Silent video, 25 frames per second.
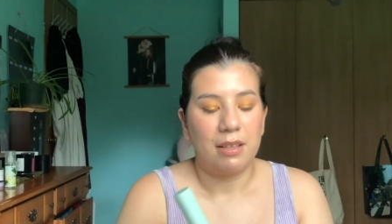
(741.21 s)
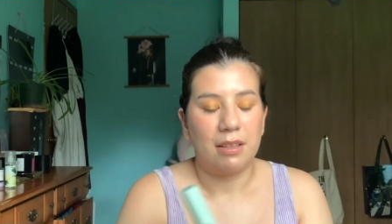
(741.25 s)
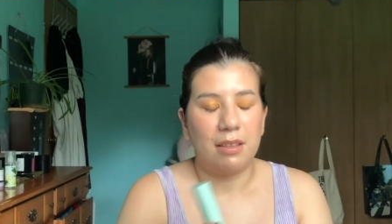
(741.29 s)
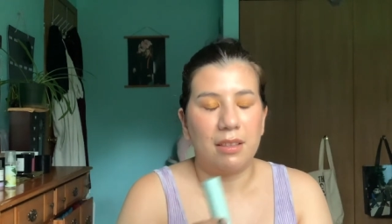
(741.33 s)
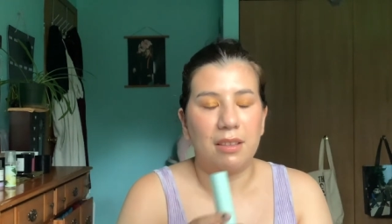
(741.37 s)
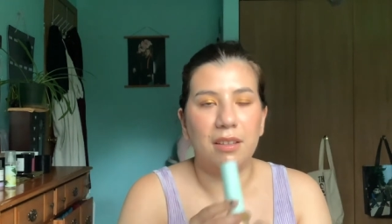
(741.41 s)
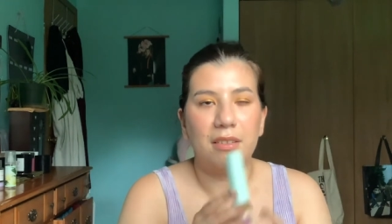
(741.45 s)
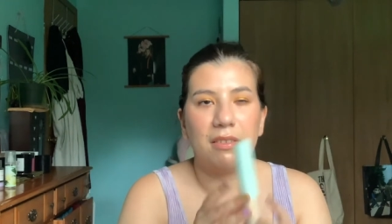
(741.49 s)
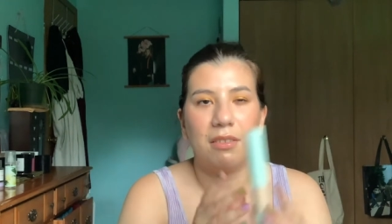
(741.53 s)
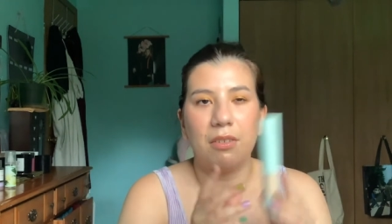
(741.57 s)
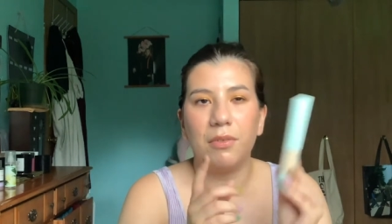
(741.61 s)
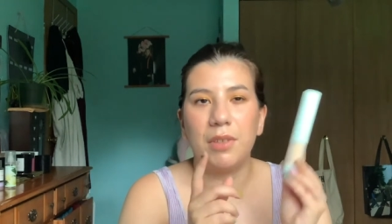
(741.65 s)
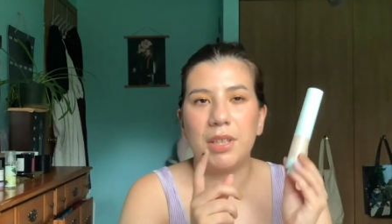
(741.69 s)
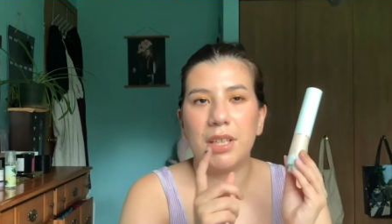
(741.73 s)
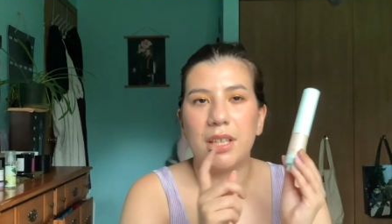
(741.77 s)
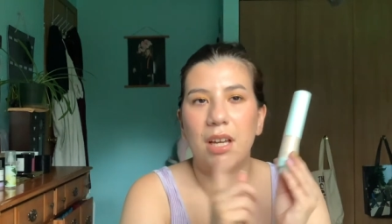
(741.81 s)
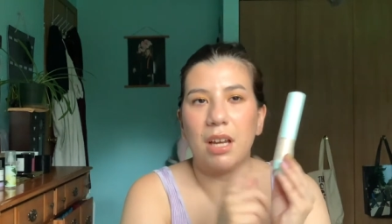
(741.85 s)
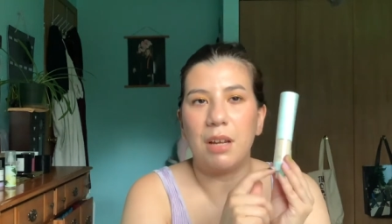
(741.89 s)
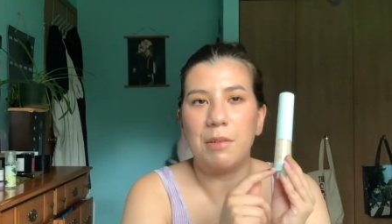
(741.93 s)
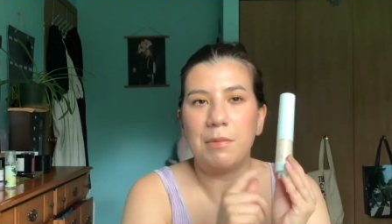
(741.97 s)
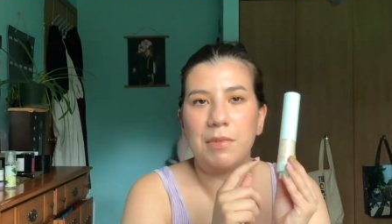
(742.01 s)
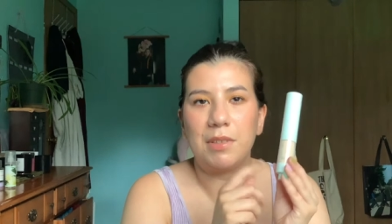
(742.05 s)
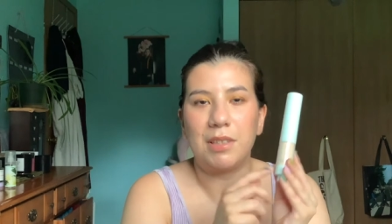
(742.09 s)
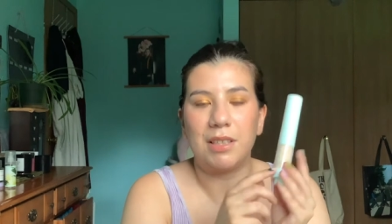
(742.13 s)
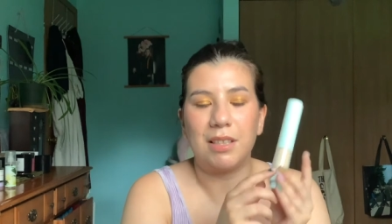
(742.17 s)
This only
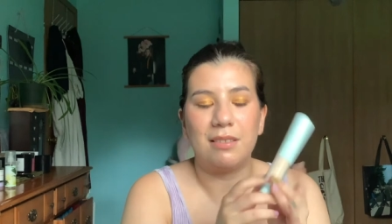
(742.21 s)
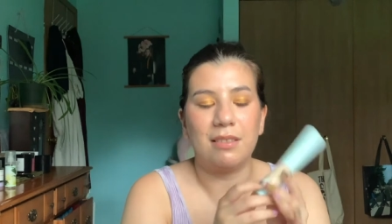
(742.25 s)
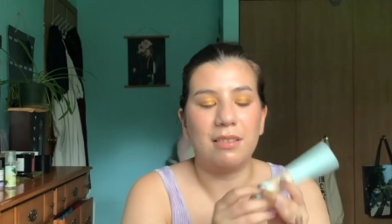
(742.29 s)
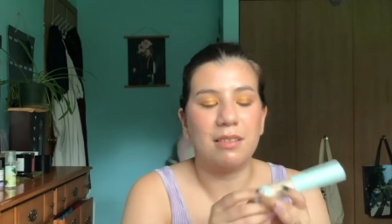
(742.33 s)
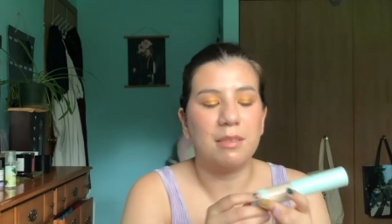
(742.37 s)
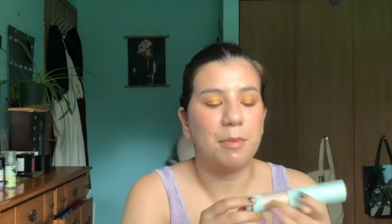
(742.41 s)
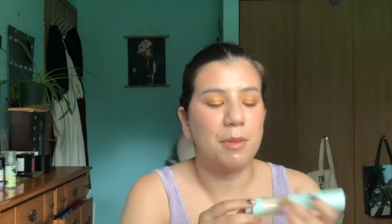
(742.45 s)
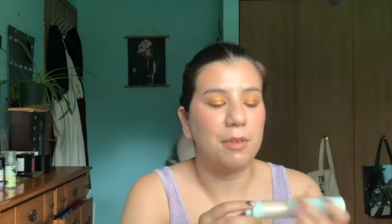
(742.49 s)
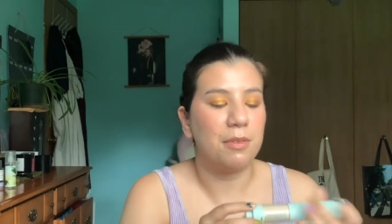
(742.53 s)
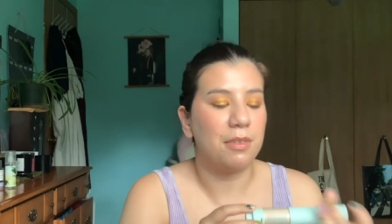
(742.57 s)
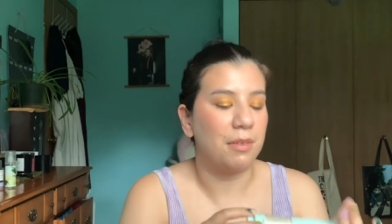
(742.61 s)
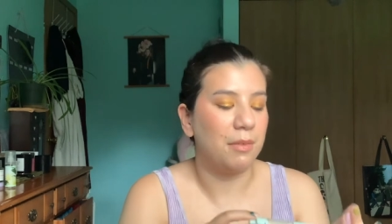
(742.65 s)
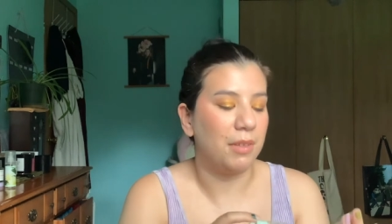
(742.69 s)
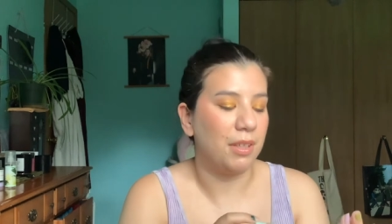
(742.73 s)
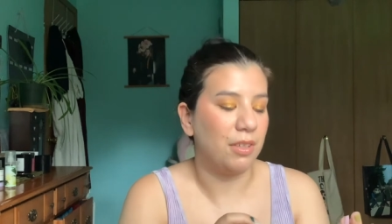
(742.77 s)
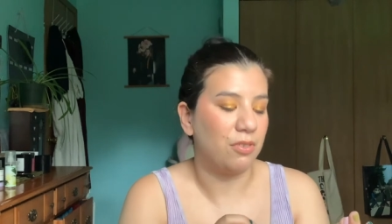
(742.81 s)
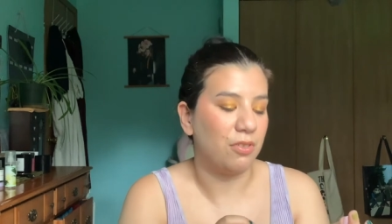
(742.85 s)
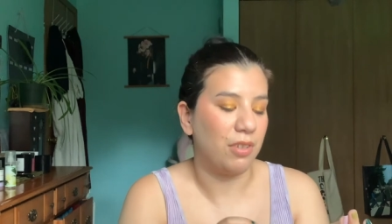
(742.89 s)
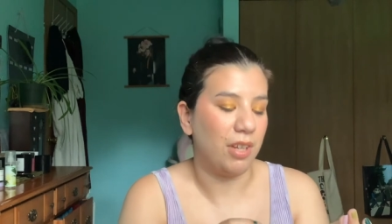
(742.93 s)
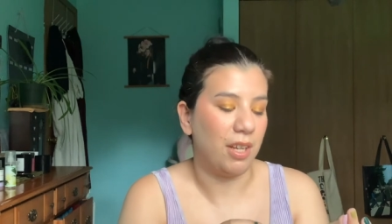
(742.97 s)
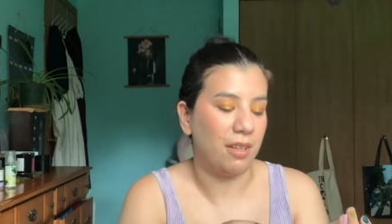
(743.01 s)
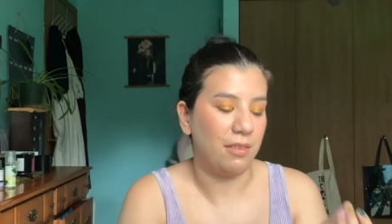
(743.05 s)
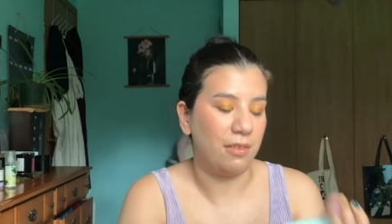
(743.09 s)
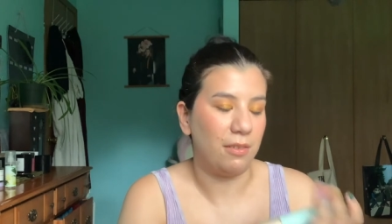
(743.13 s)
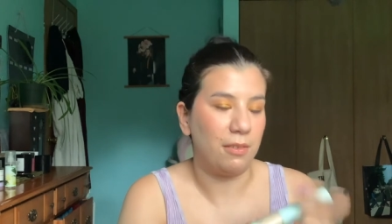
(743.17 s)
comes, this is supposedly
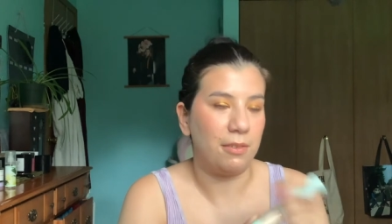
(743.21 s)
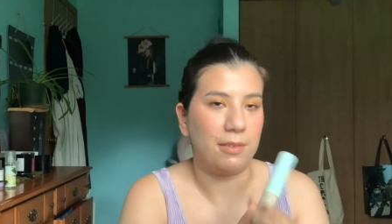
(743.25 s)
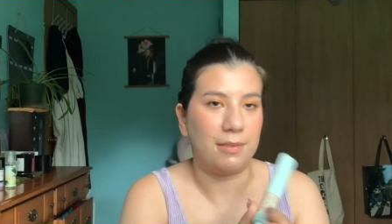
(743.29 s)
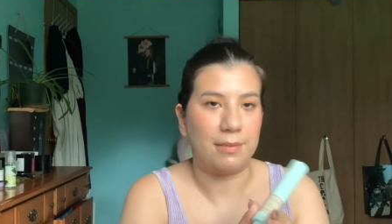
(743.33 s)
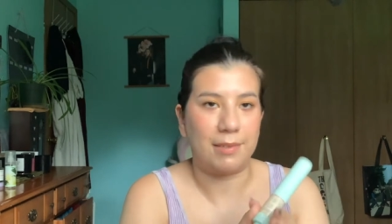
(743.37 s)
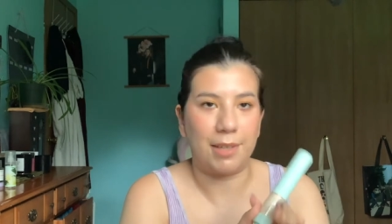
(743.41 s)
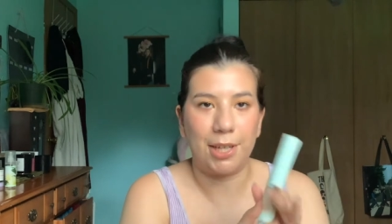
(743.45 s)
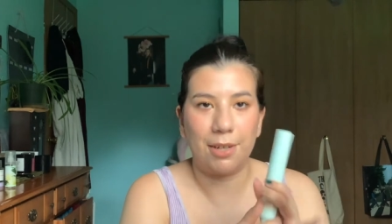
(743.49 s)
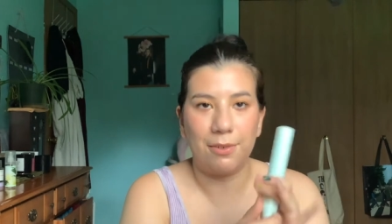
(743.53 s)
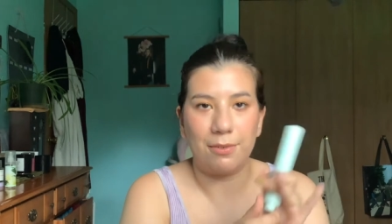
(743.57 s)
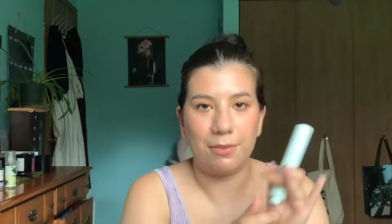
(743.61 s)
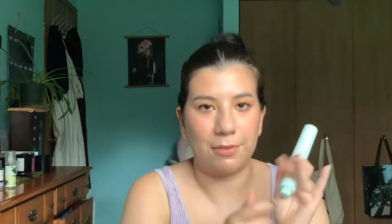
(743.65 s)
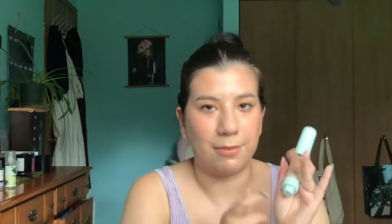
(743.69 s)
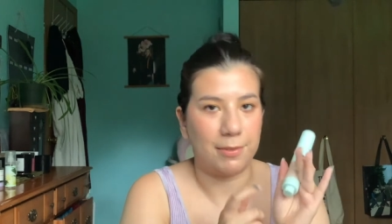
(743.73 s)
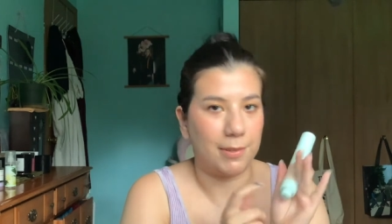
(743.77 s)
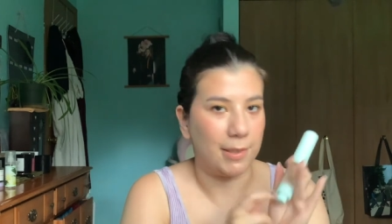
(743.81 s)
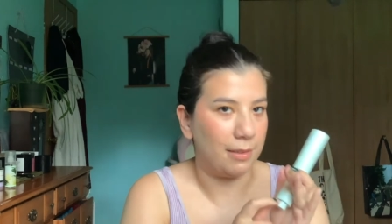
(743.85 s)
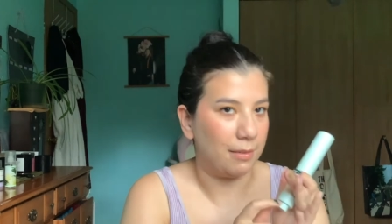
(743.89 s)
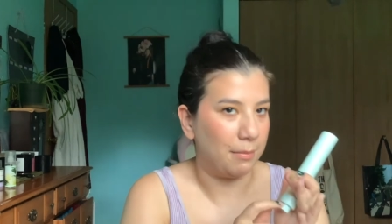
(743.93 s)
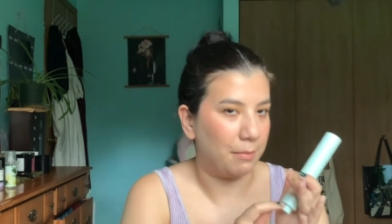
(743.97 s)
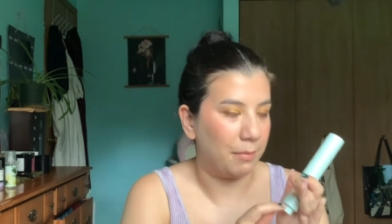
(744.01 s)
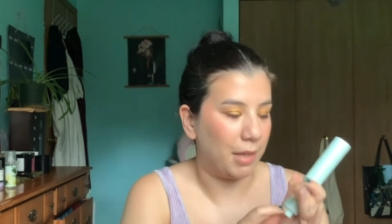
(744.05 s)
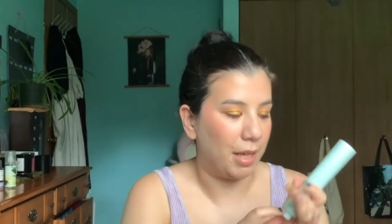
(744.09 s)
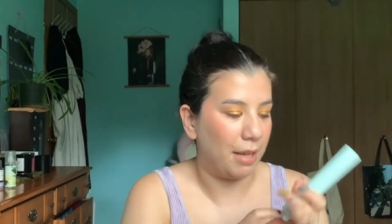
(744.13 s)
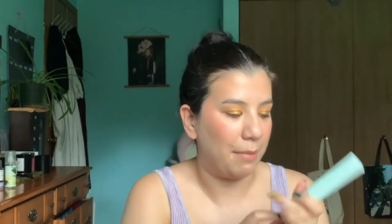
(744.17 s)
translucent. I don't know if
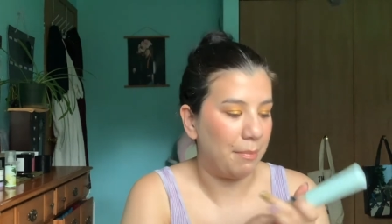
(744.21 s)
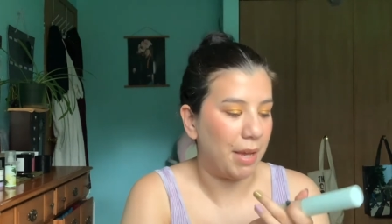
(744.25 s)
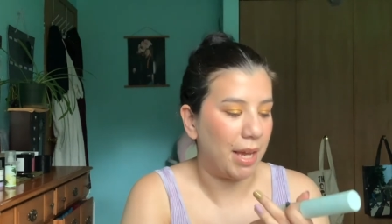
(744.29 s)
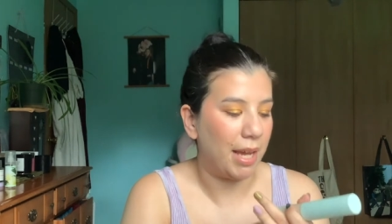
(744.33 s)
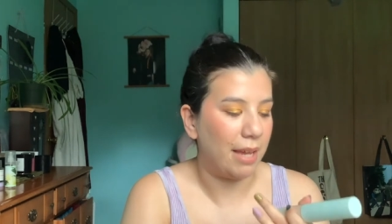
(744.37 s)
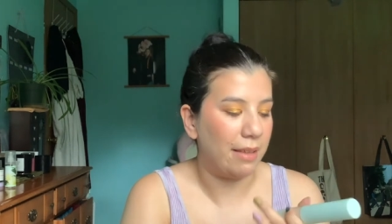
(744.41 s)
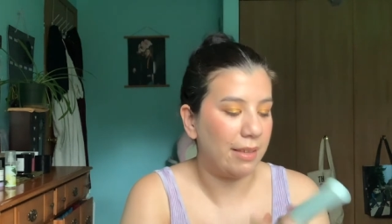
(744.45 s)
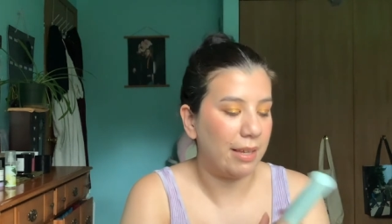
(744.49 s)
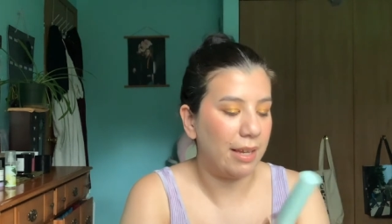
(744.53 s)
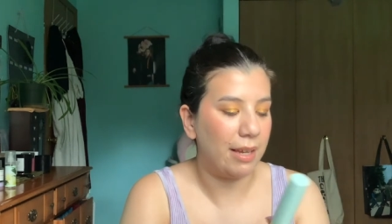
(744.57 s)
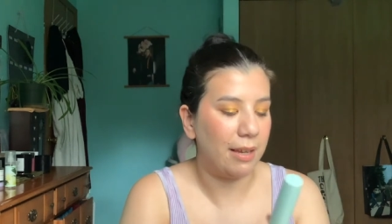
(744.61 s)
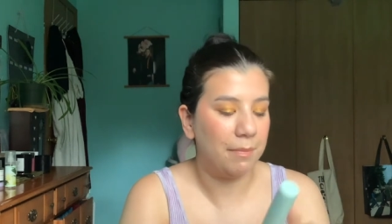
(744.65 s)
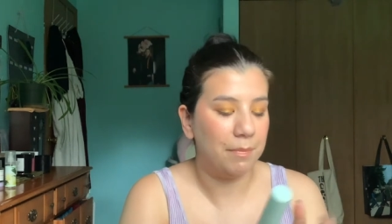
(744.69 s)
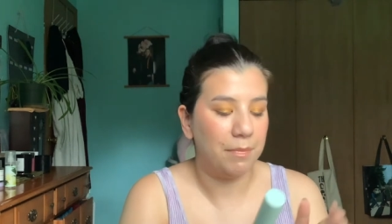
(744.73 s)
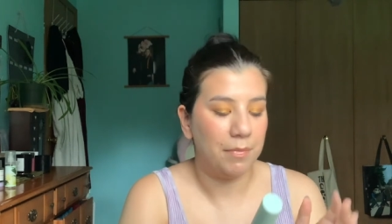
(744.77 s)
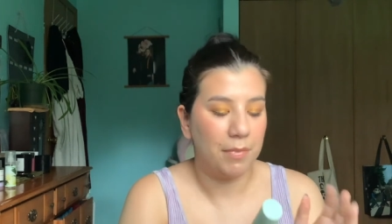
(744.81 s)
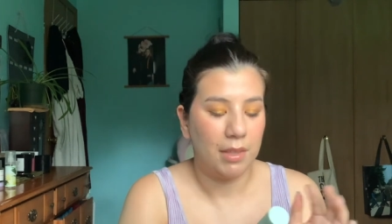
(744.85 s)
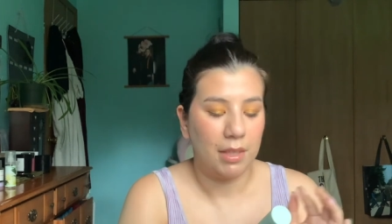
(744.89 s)
I, I buy that.